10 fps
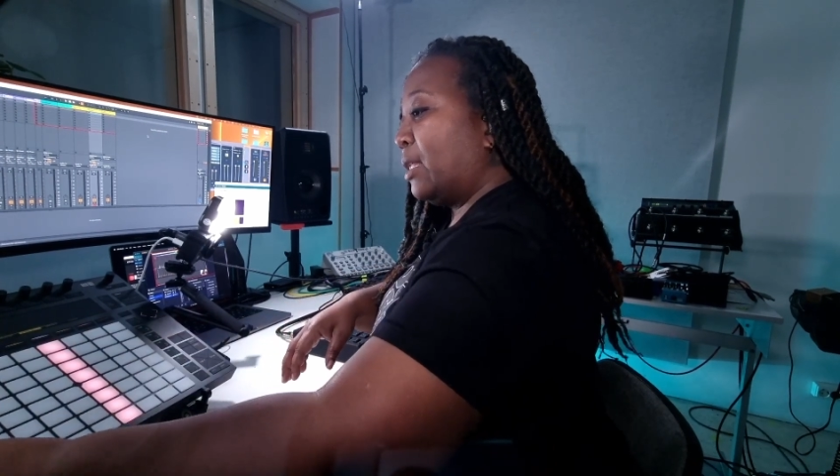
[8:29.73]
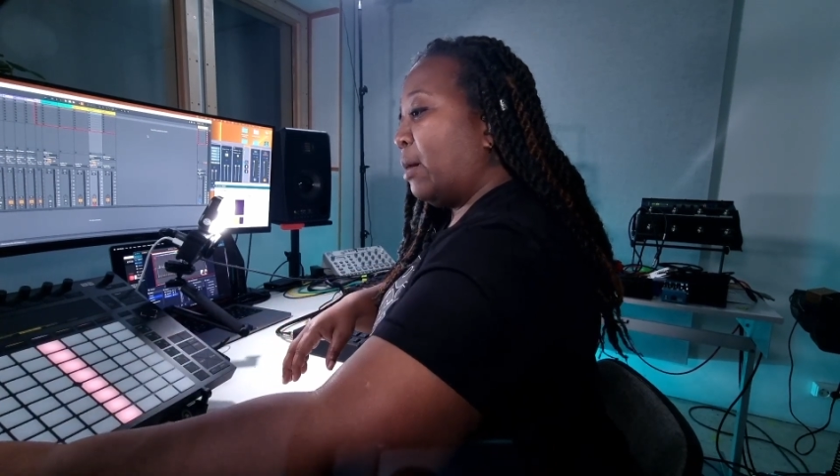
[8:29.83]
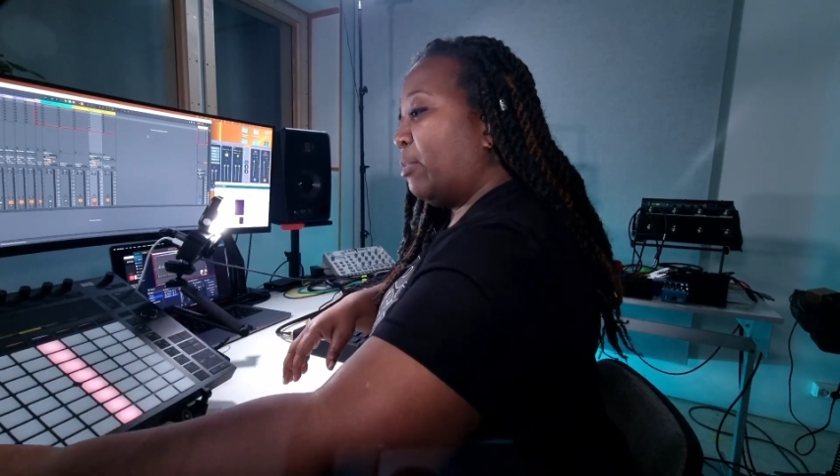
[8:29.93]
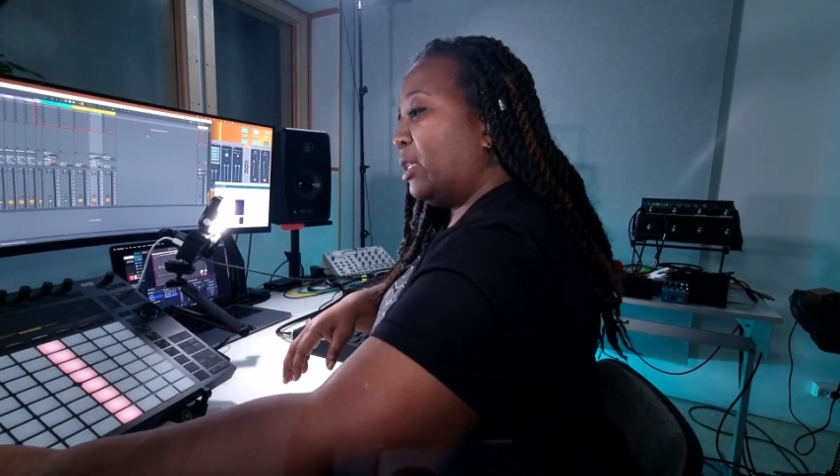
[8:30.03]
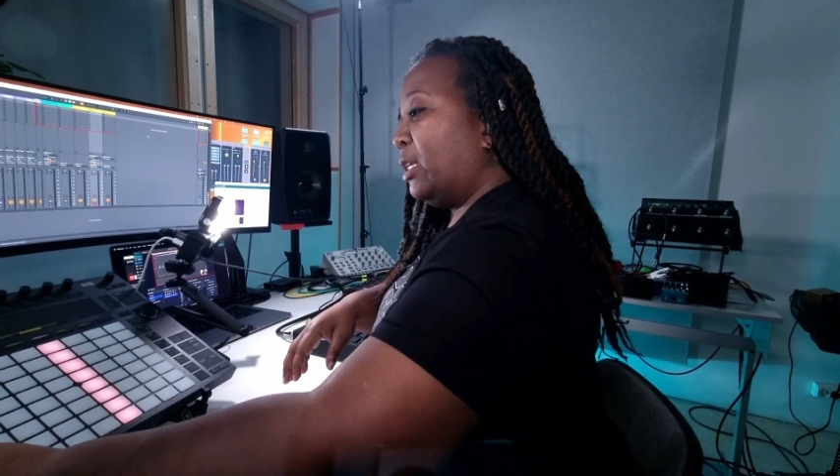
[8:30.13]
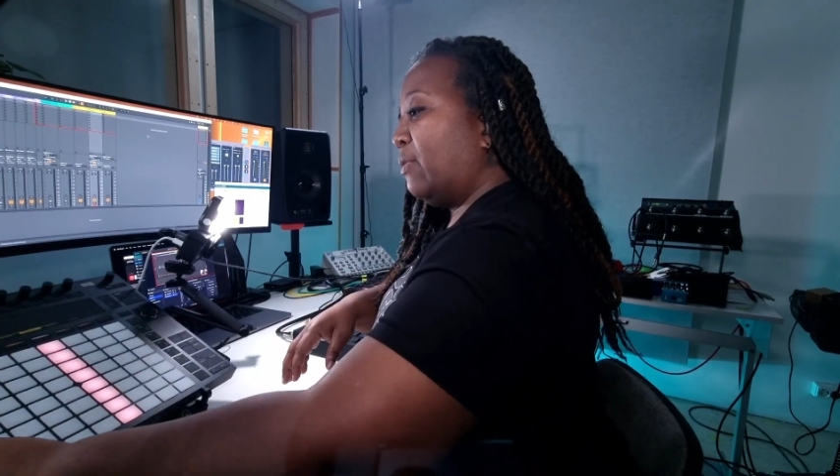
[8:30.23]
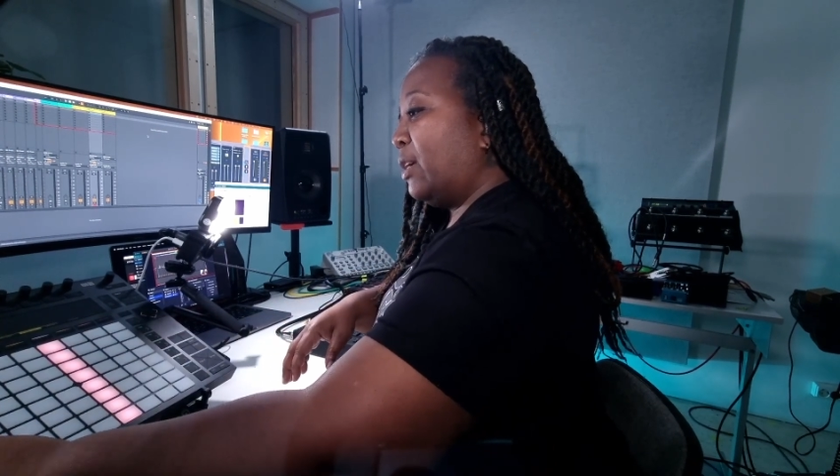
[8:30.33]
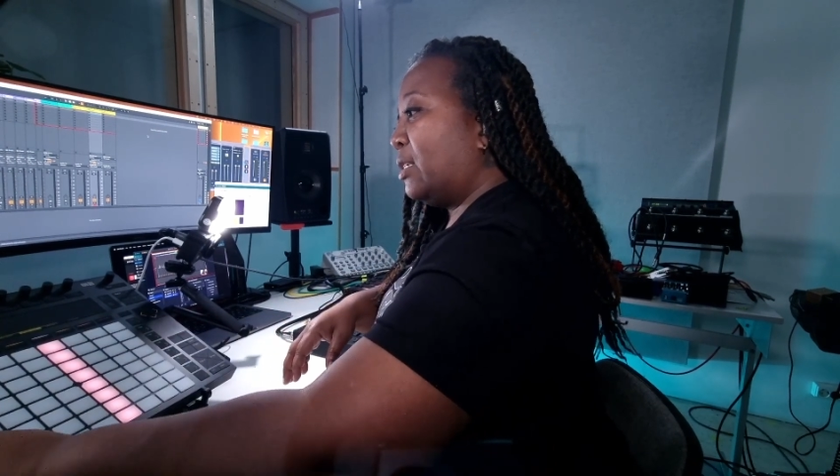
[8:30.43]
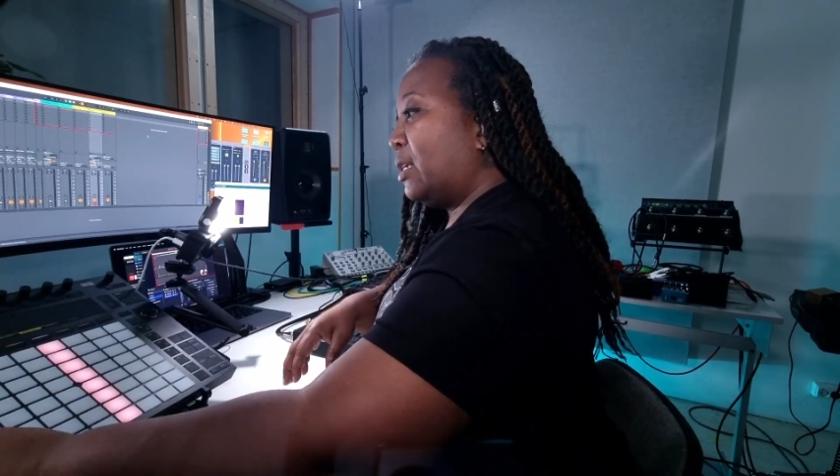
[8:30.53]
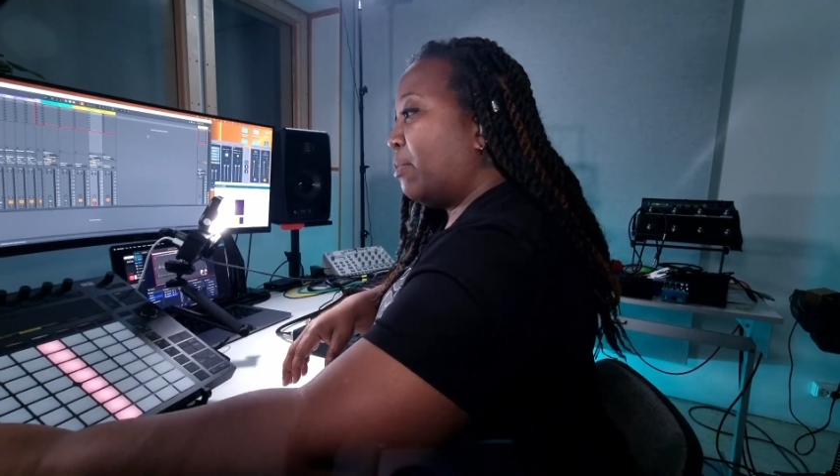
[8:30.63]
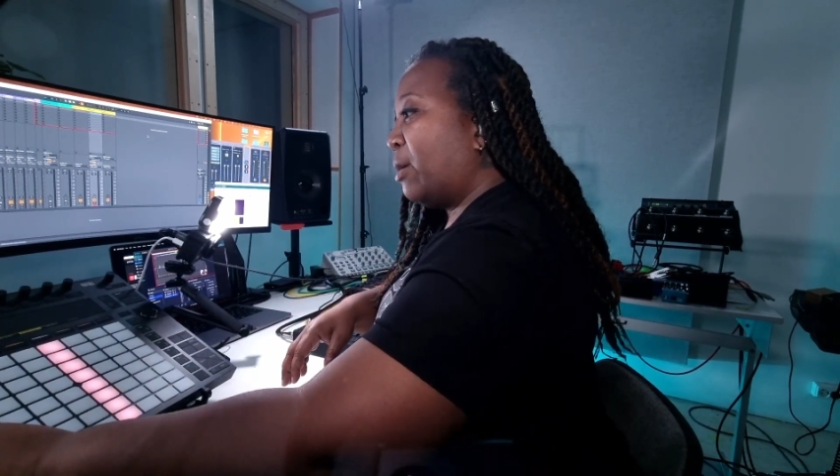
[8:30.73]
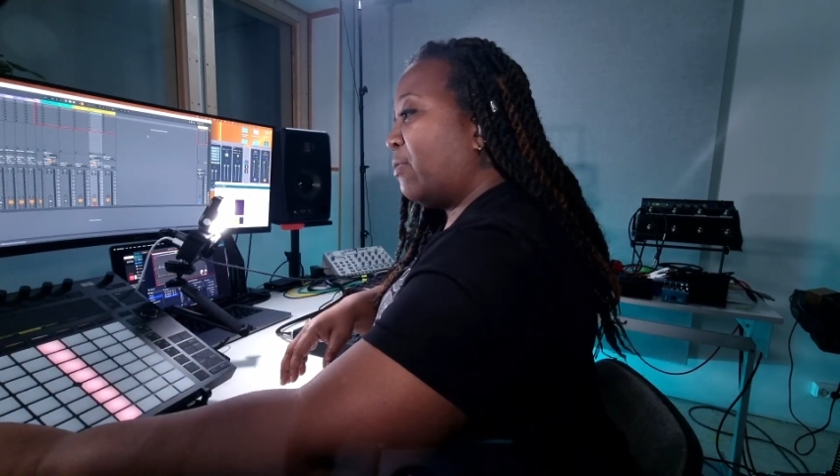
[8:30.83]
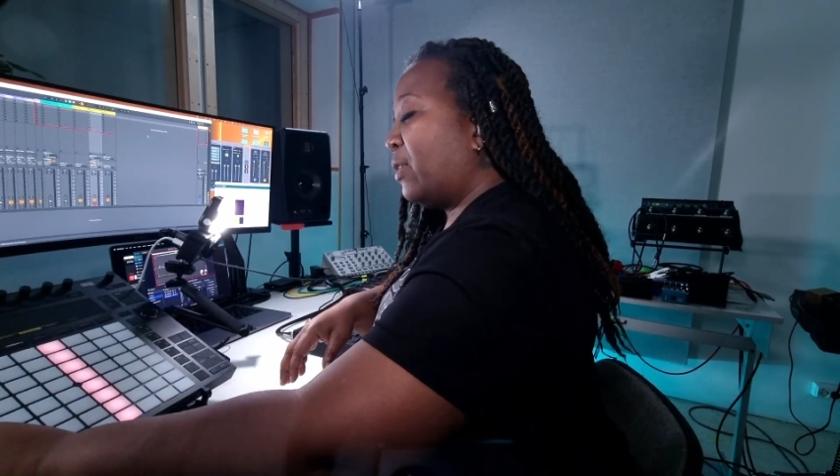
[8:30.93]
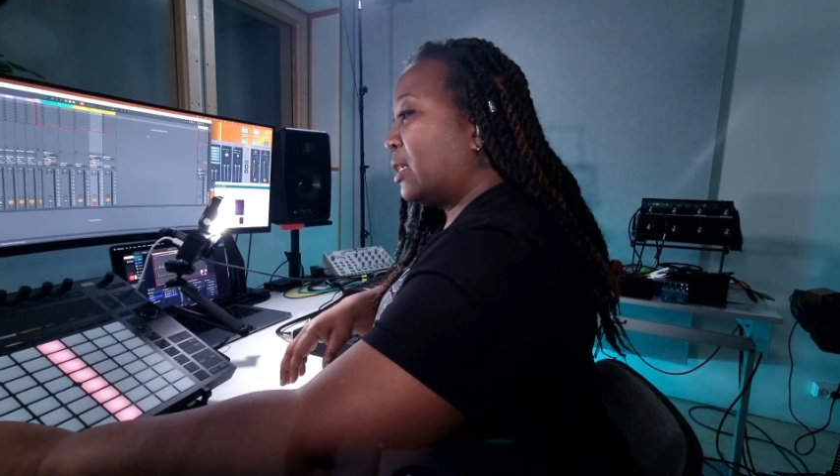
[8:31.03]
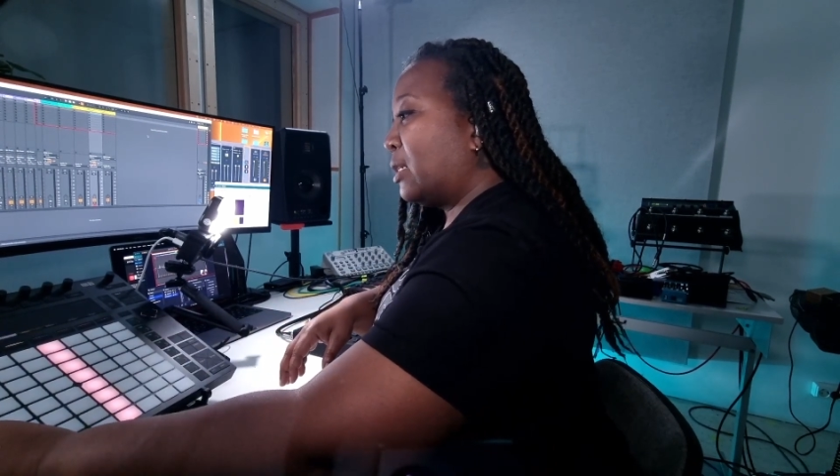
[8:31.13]
I believe I set my
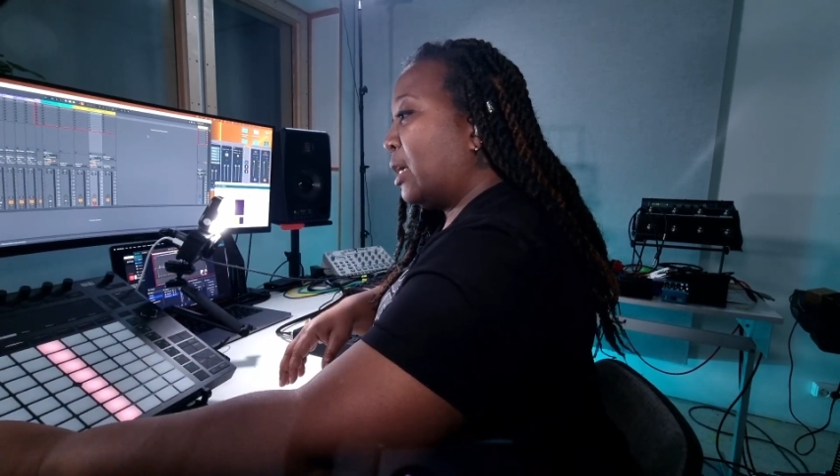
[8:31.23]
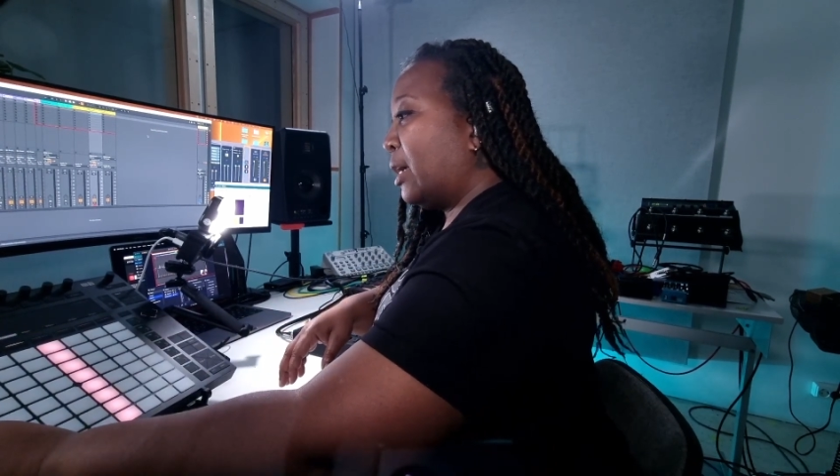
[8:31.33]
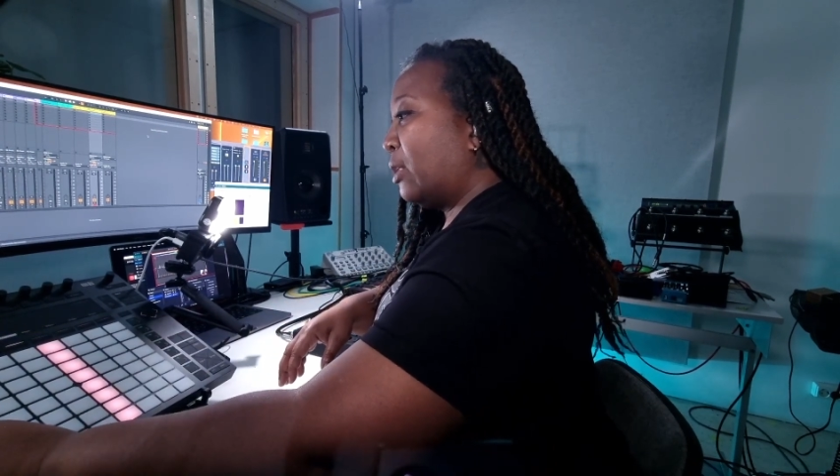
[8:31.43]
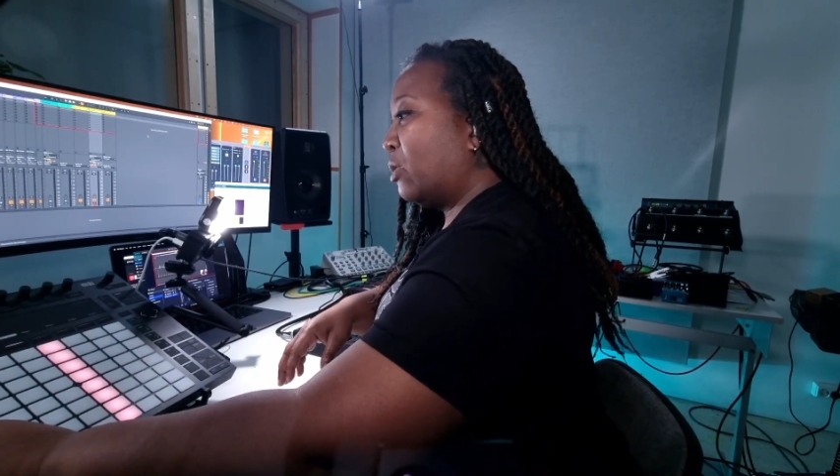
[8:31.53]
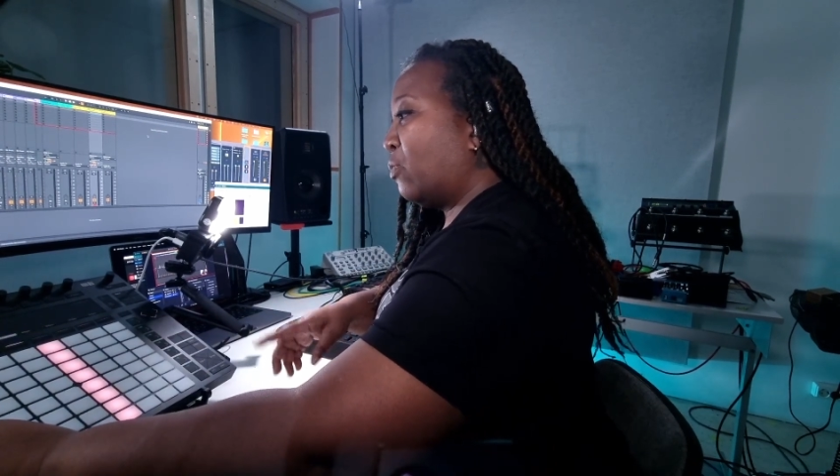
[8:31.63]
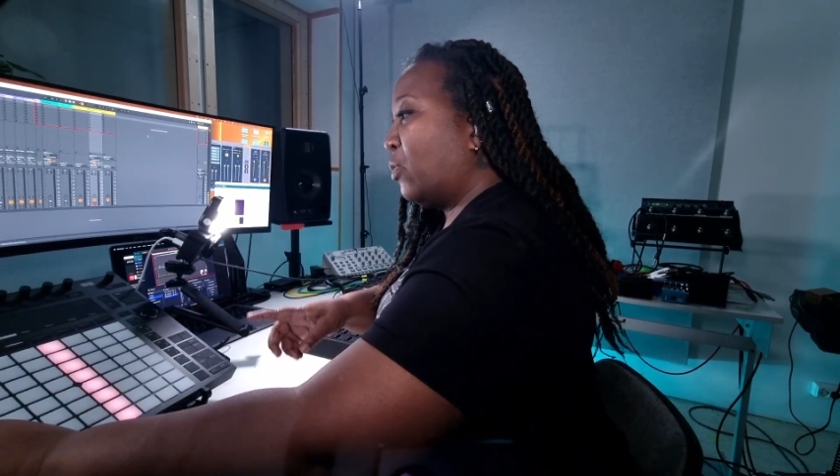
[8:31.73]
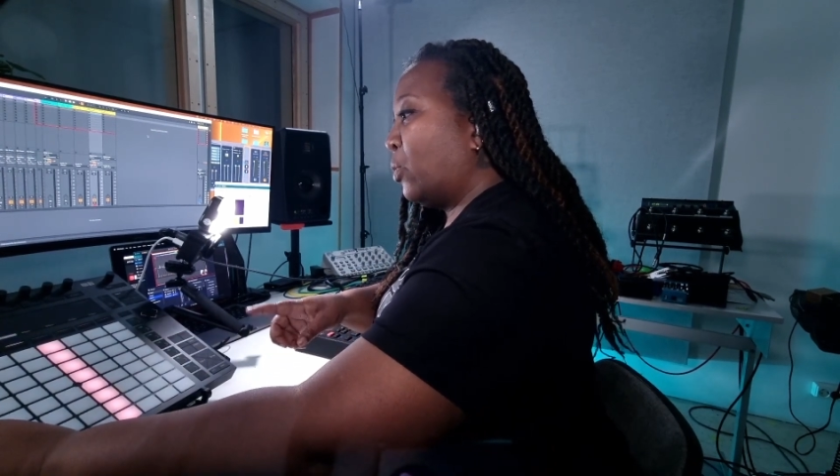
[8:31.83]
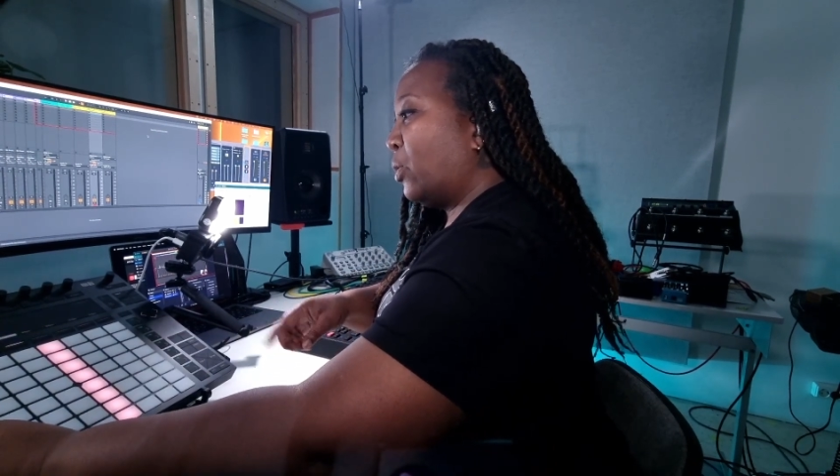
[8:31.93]
fixed length for,